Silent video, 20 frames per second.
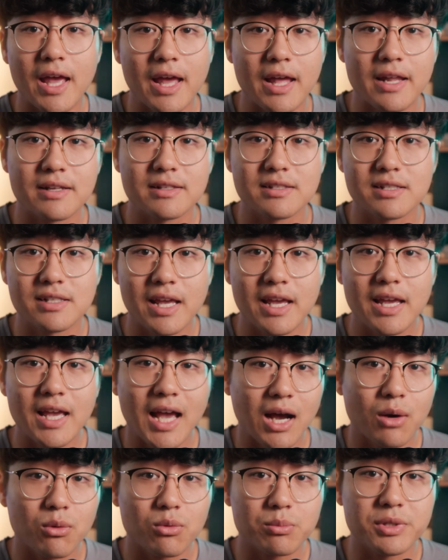And today
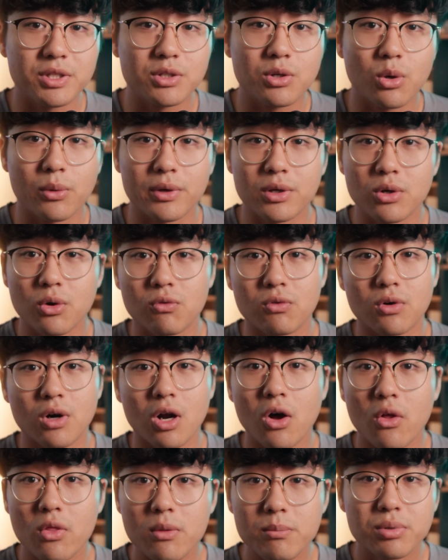I will be going over
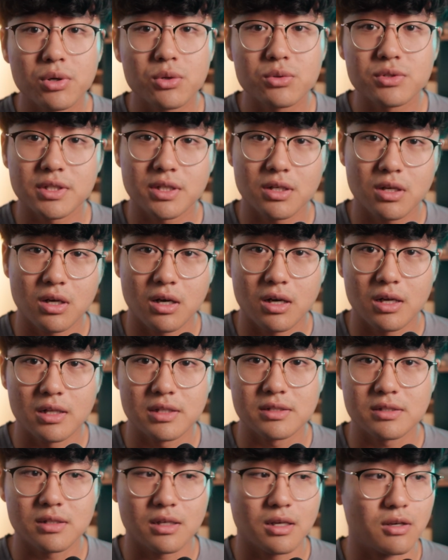all the pros and
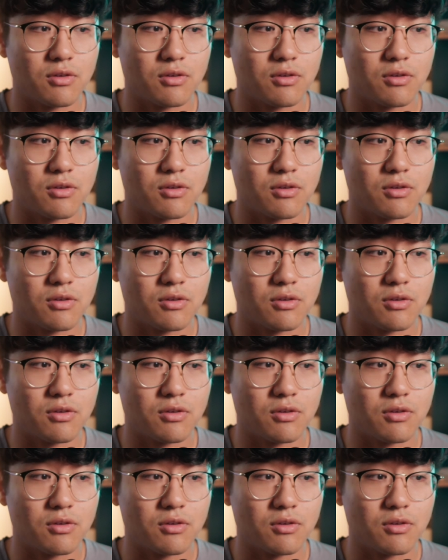cons